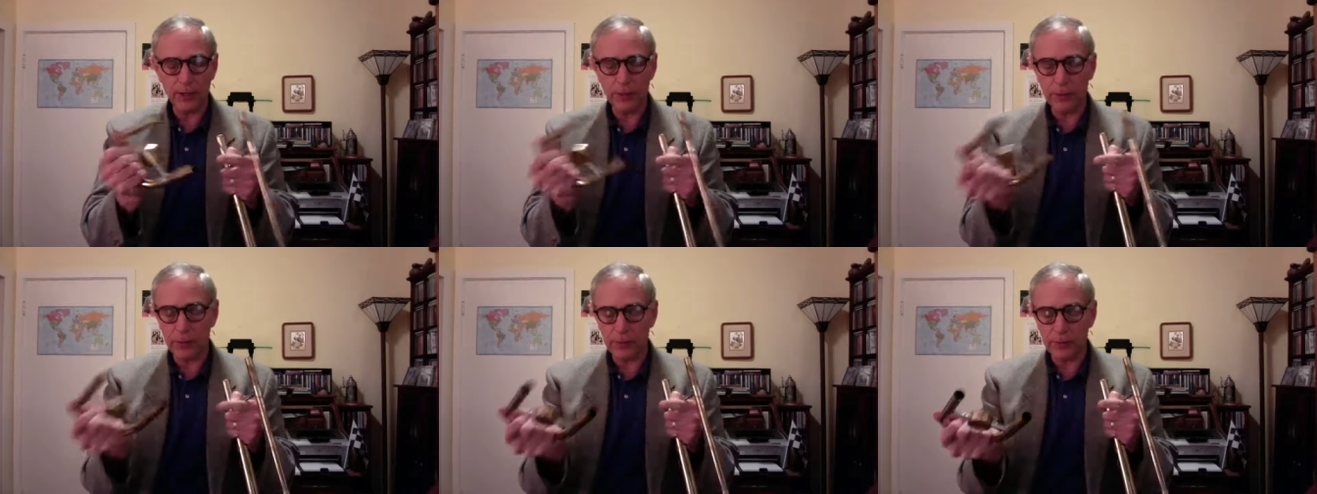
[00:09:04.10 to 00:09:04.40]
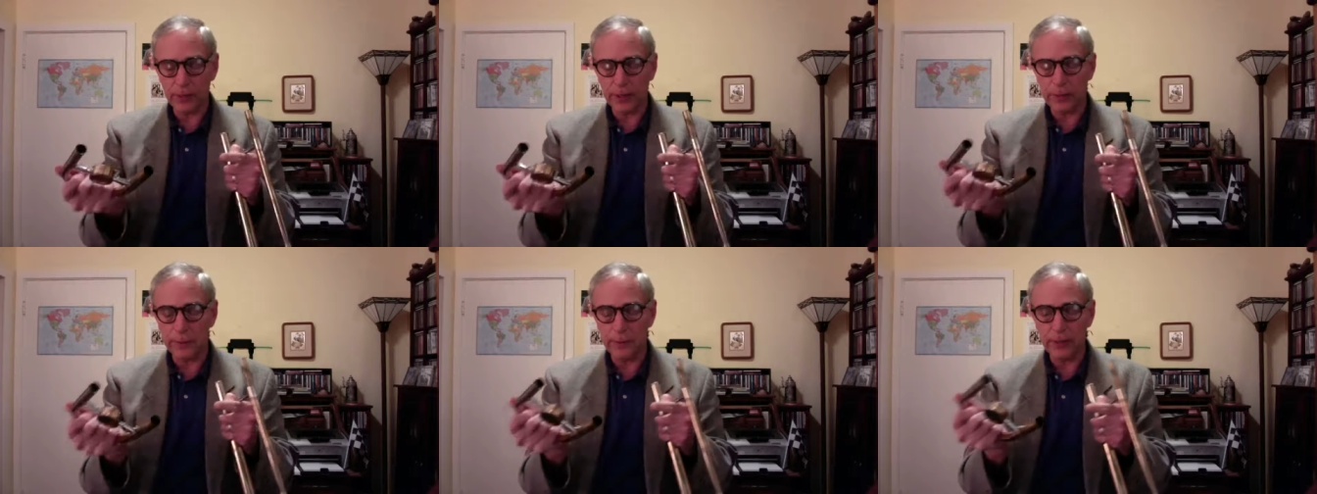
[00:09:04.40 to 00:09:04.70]
sort of
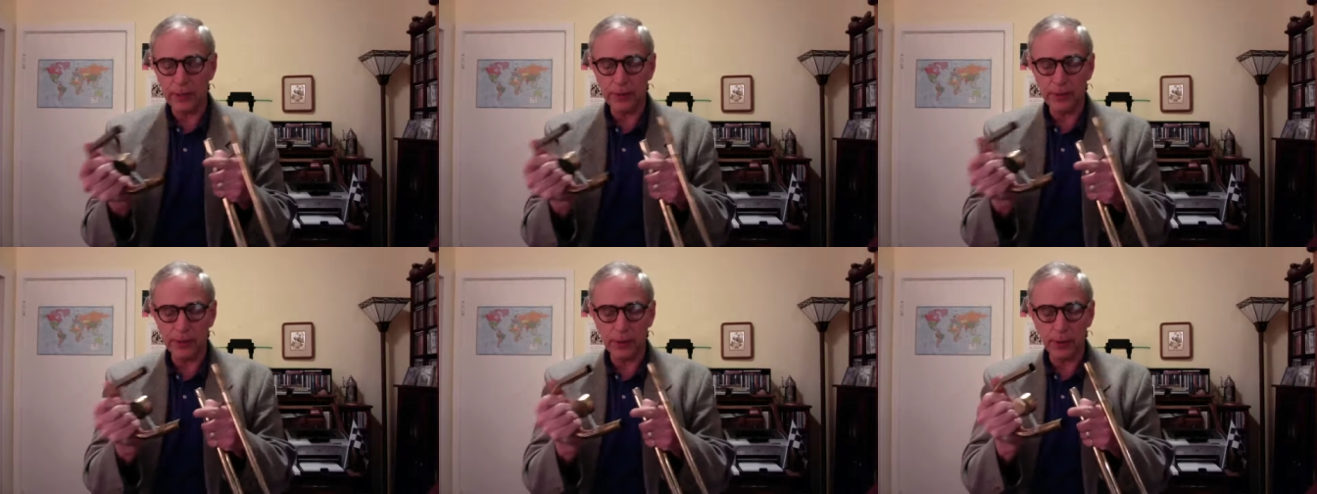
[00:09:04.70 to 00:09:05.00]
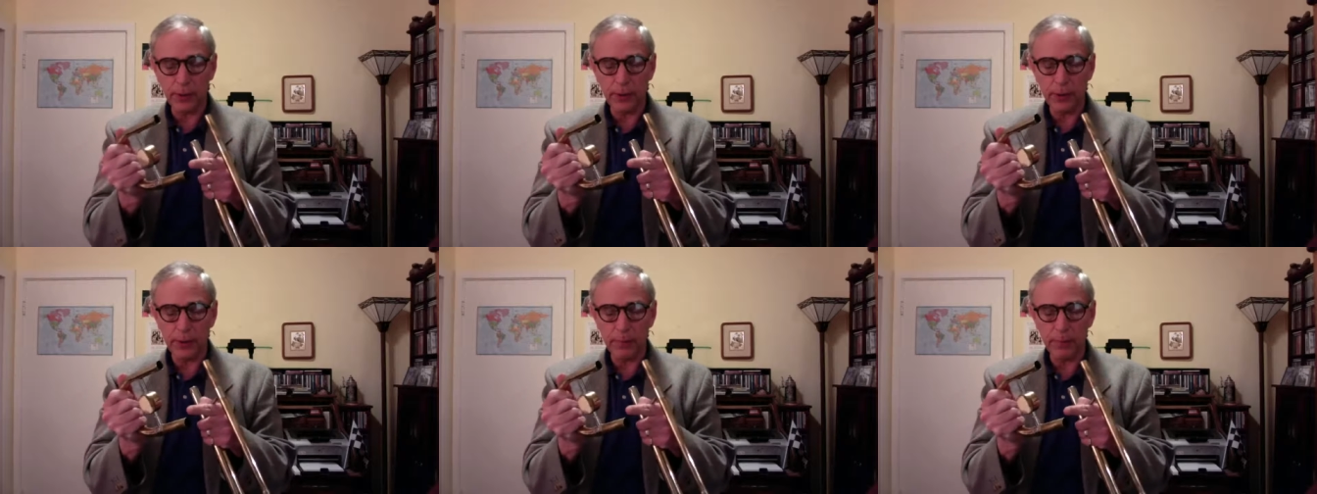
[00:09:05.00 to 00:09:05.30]
like we did the
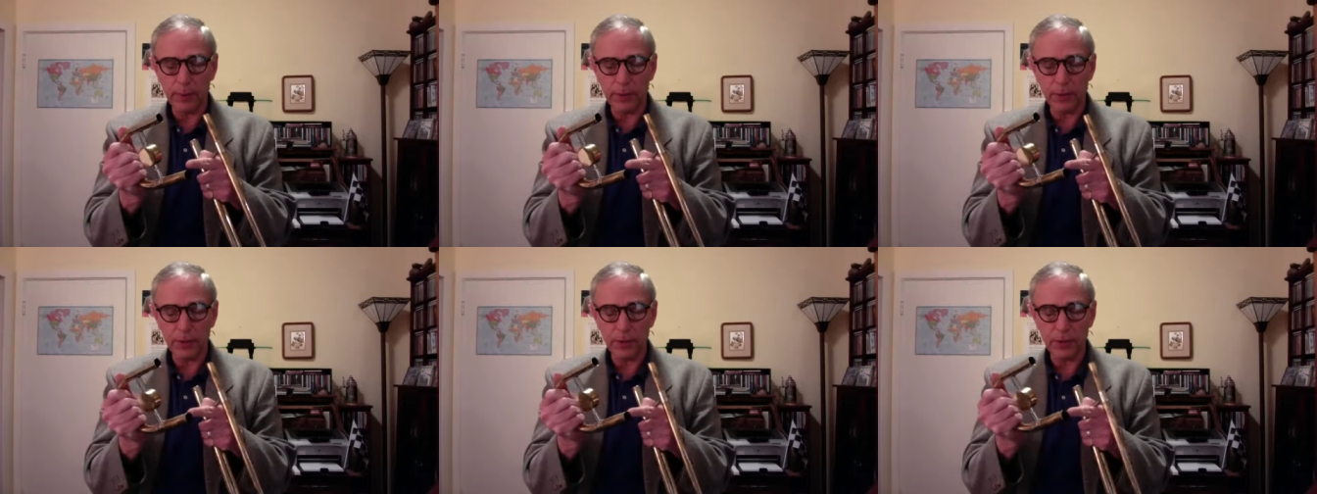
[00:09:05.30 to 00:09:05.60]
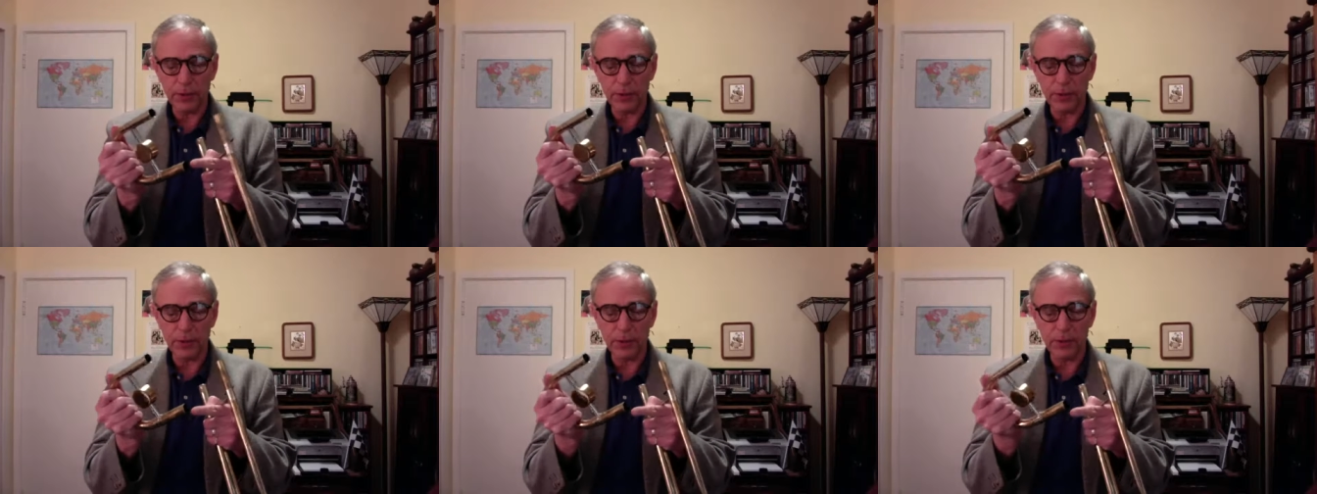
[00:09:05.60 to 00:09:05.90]
cream, but
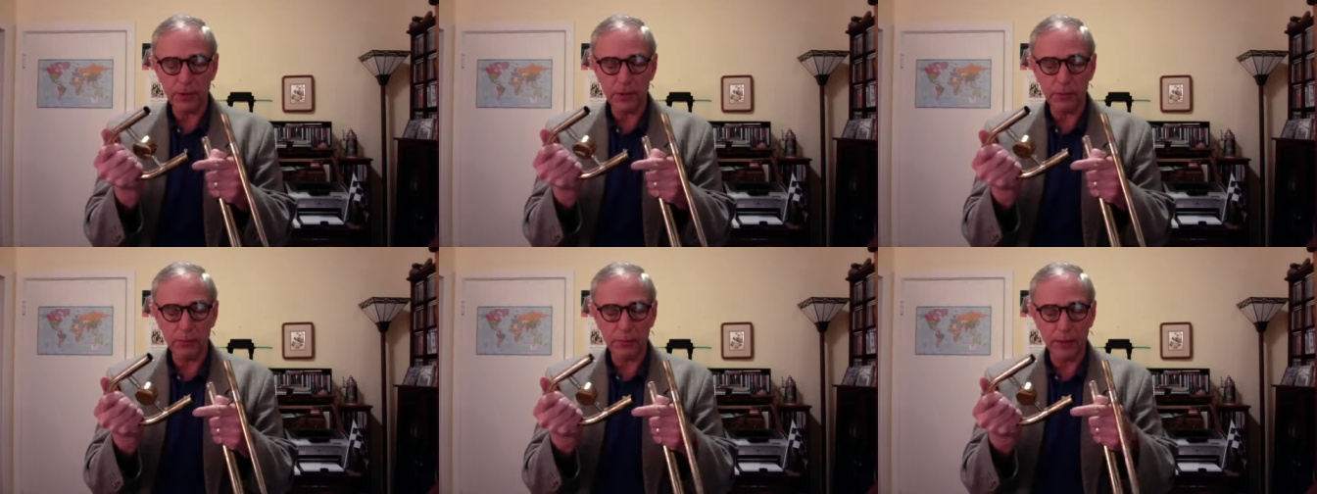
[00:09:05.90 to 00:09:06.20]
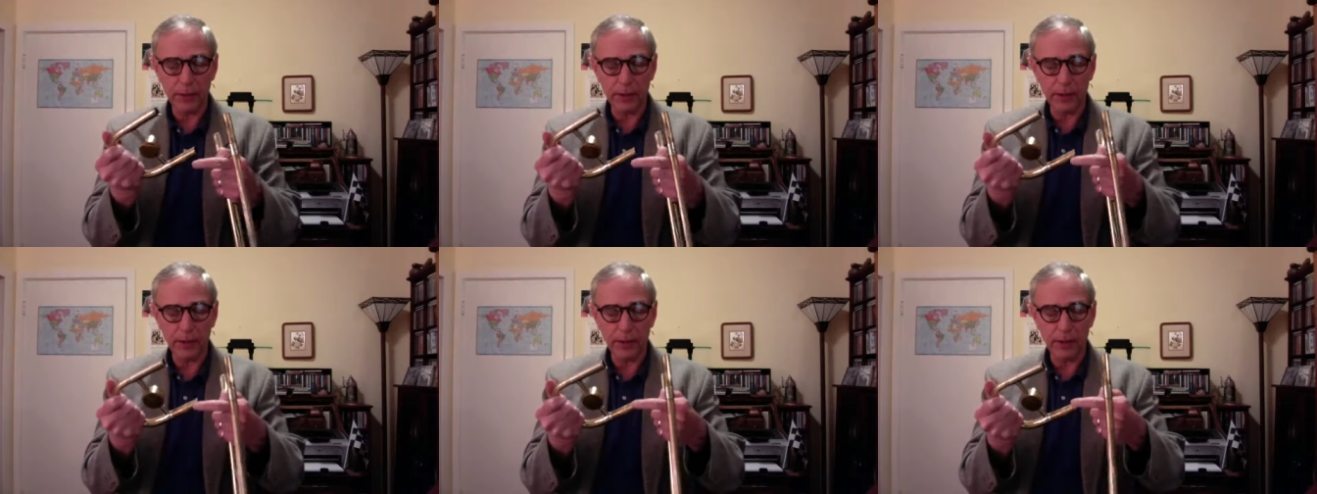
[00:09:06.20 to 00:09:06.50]
just in a little
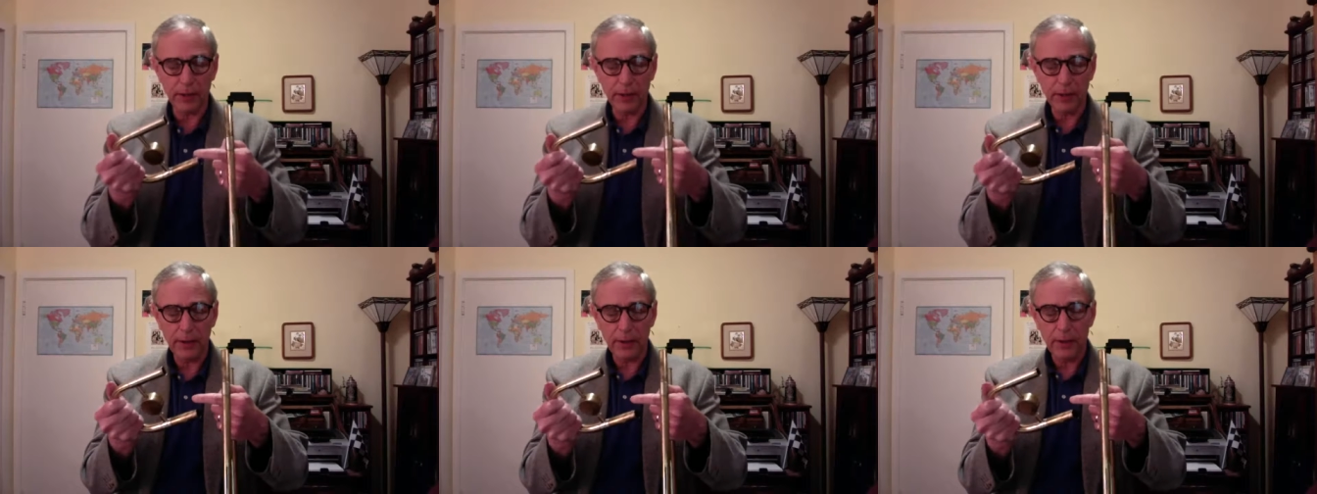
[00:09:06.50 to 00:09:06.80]
bead